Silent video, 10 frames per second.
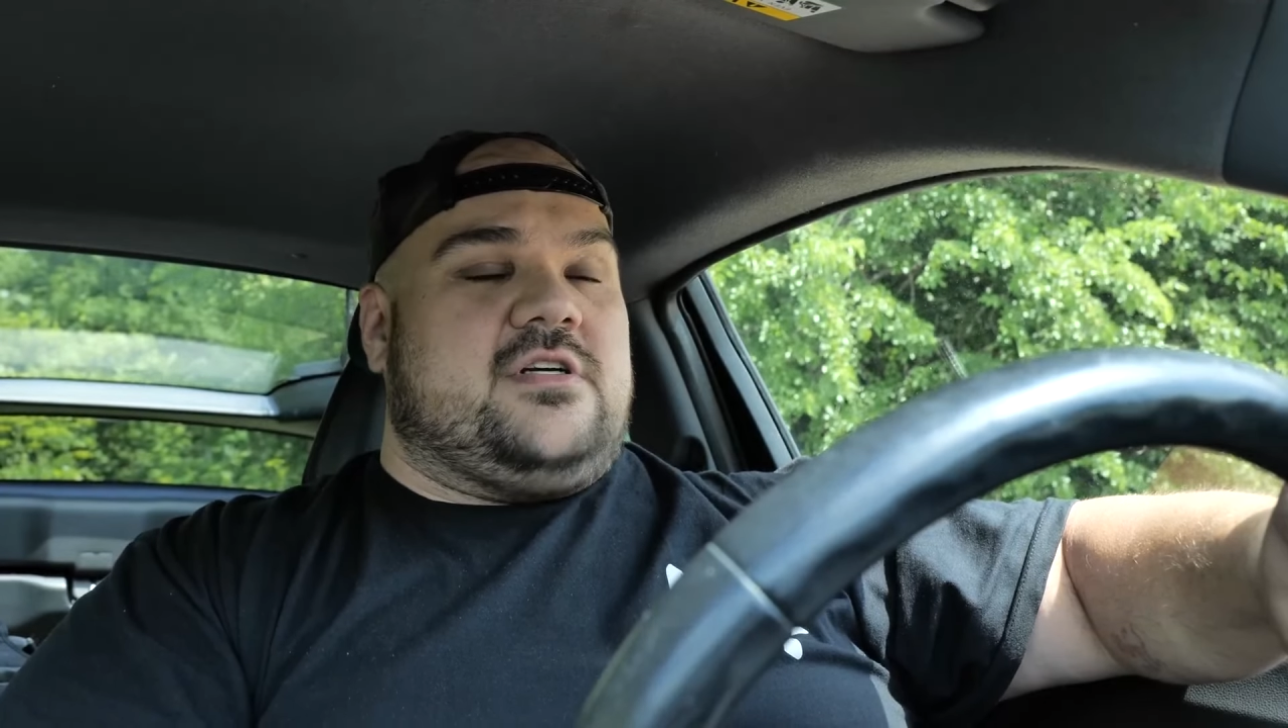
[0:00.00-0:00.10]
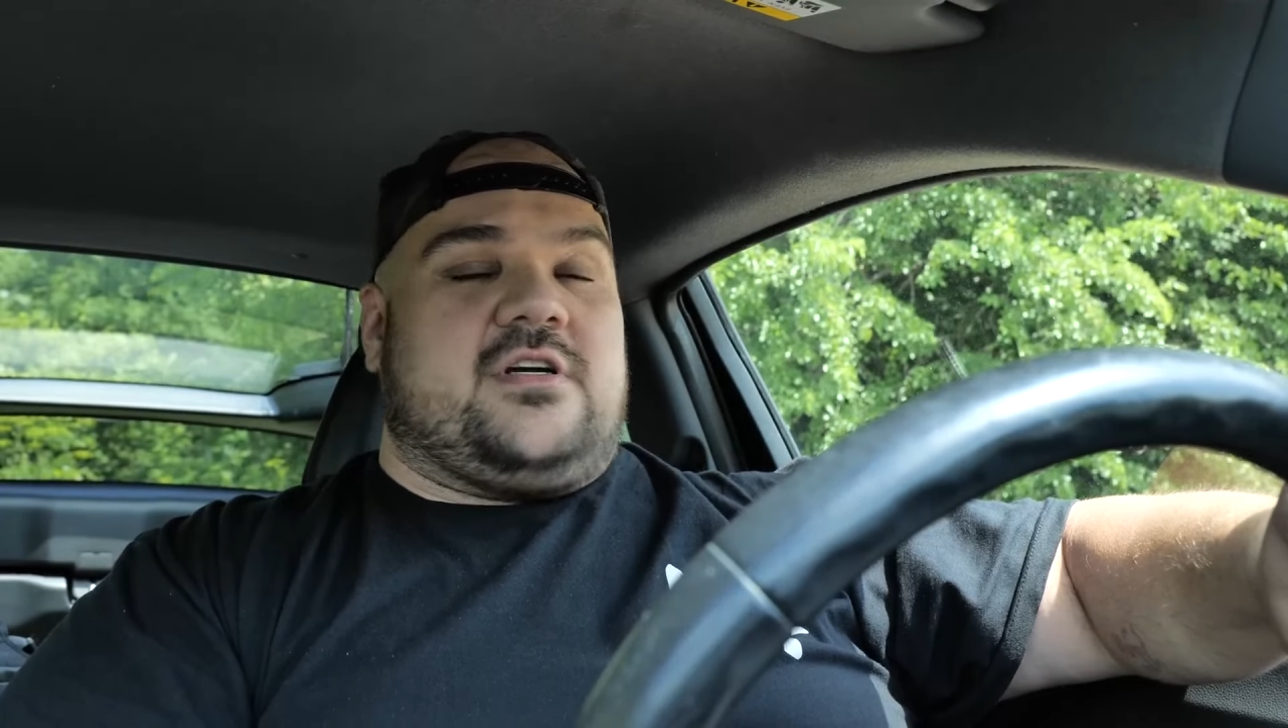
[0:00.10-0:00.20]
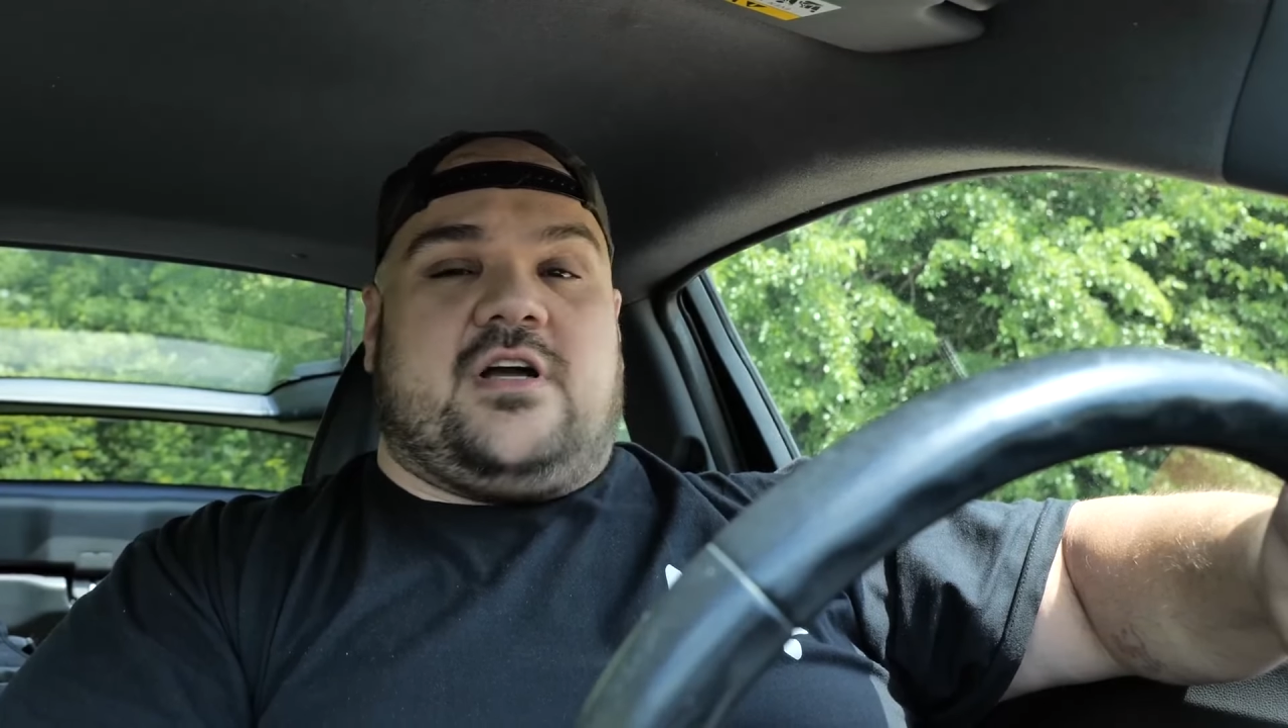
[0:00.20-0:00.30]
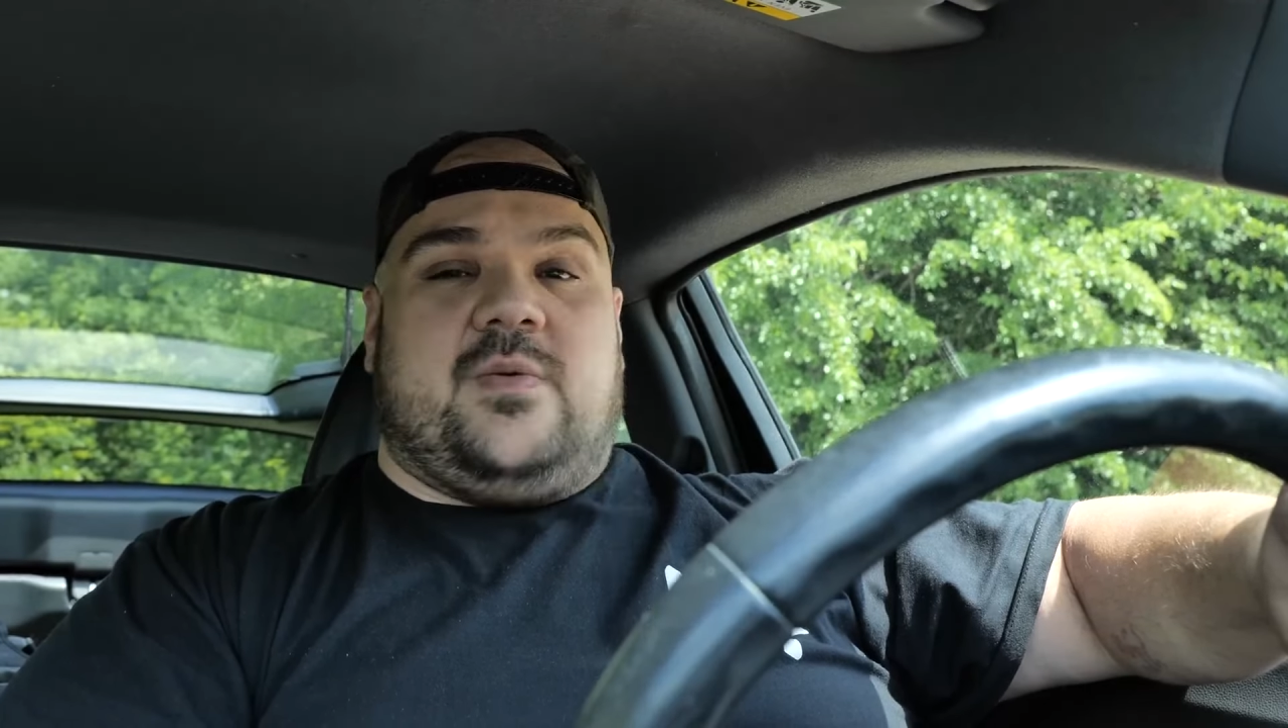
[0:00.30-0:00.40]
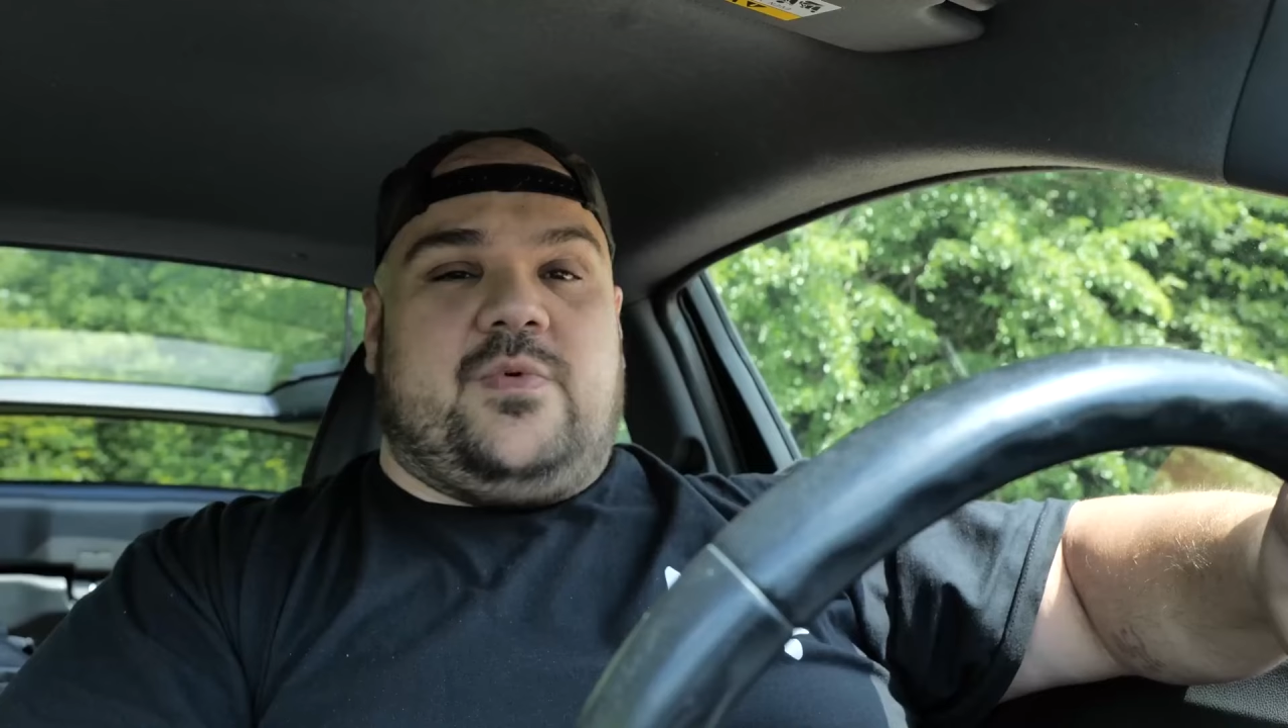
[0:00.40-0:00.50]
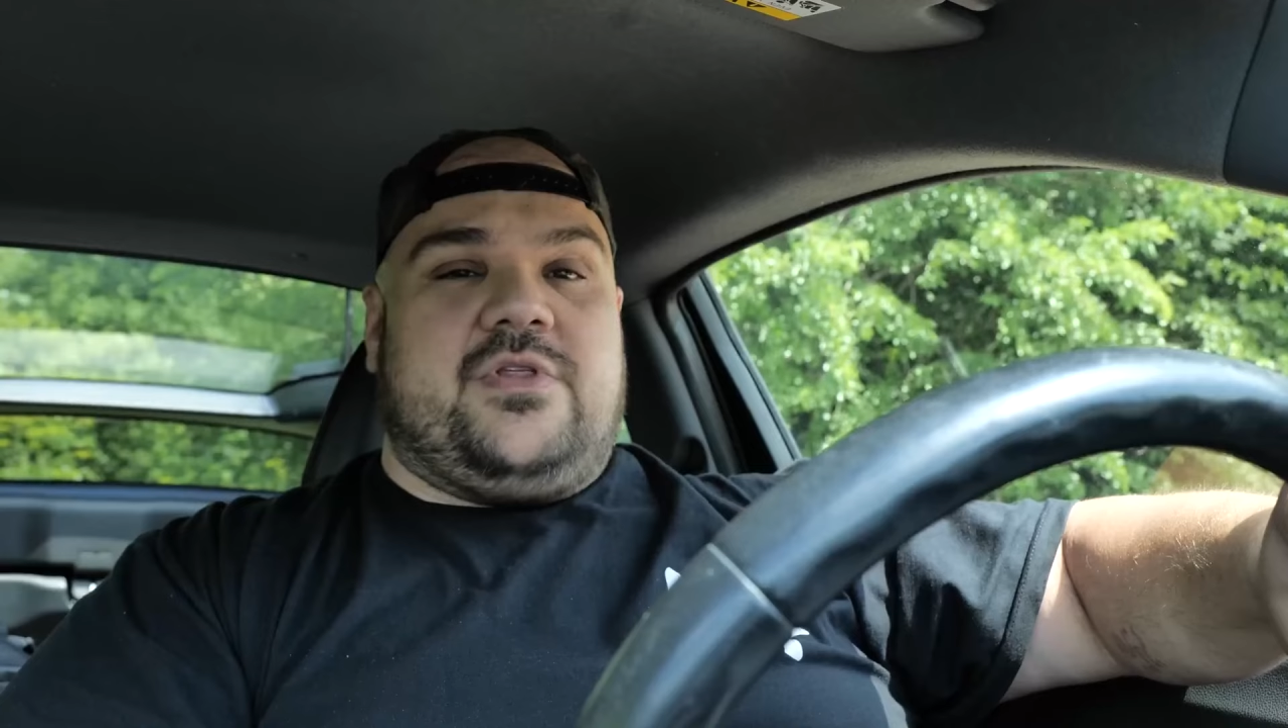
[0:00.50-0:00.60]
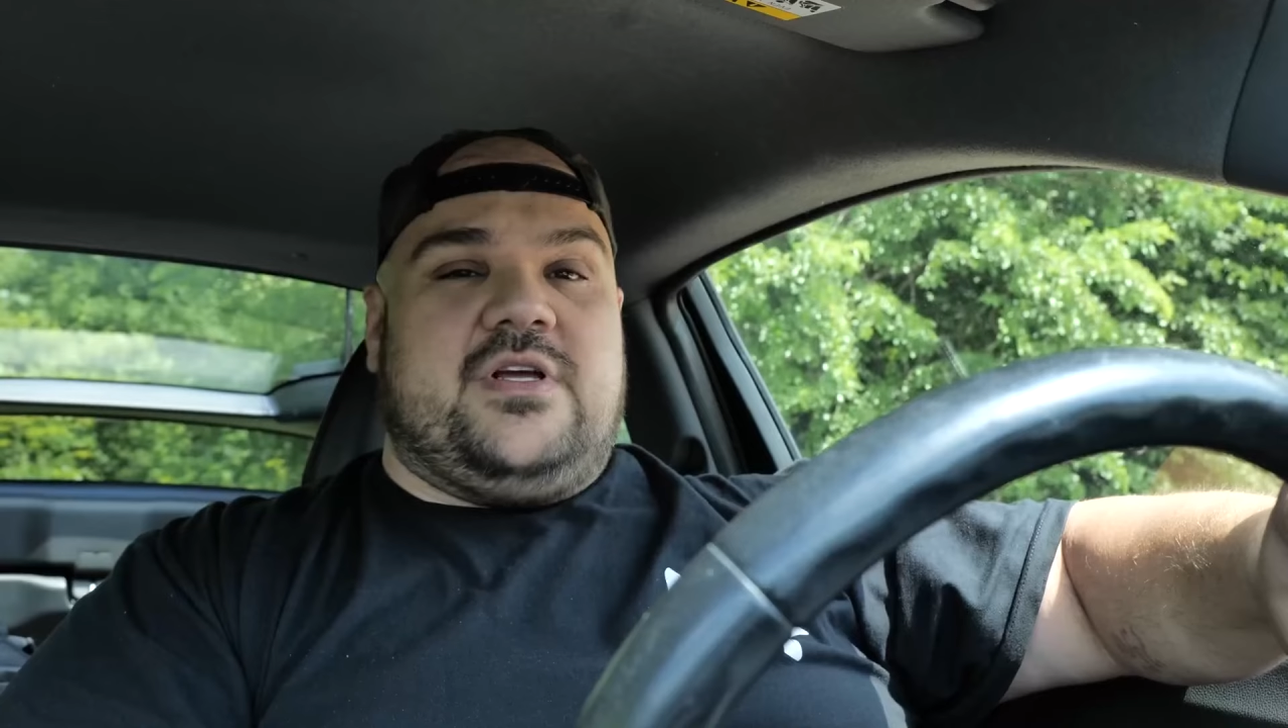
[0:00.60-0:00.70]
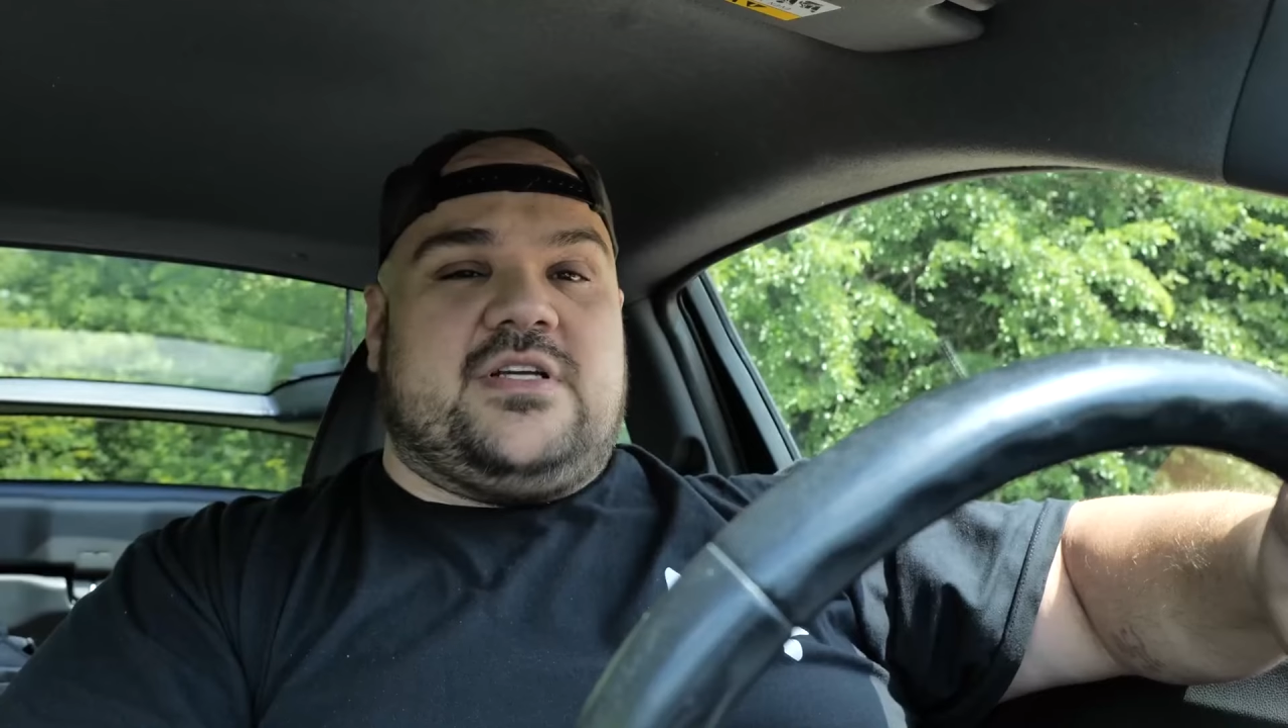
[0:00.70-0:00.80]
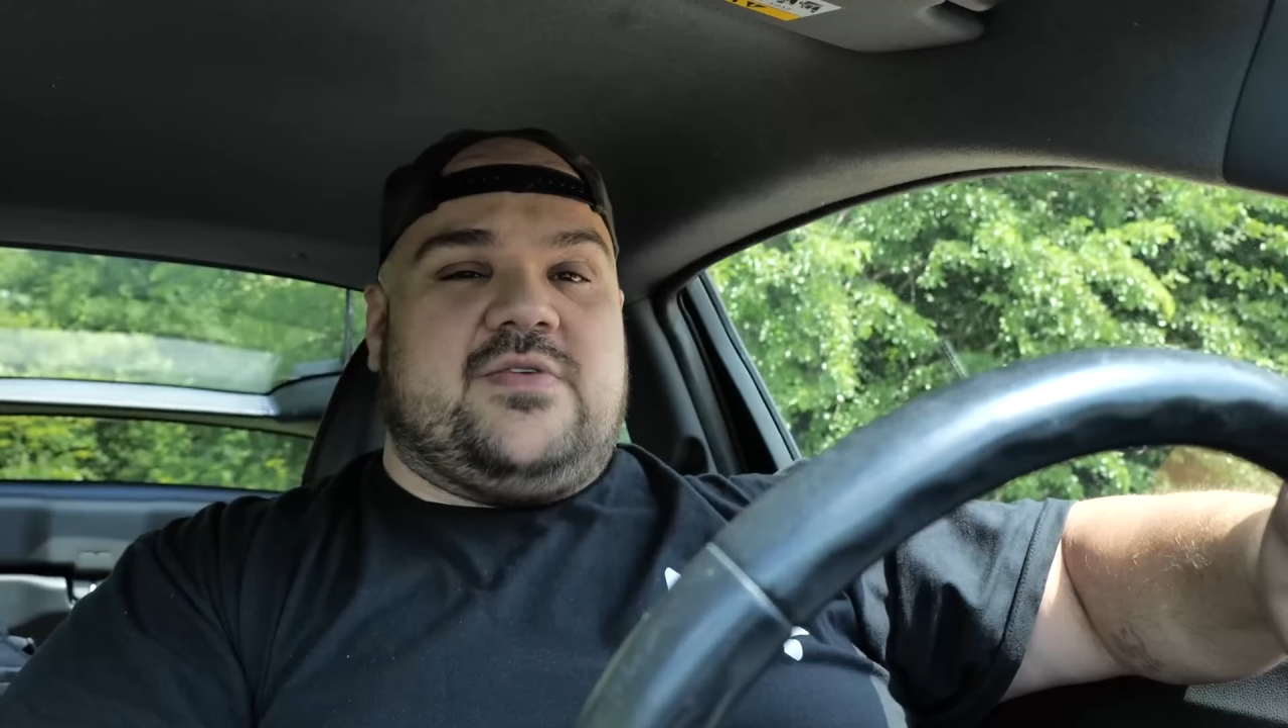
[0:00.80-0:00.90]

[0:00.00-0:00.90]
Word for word: took a couple things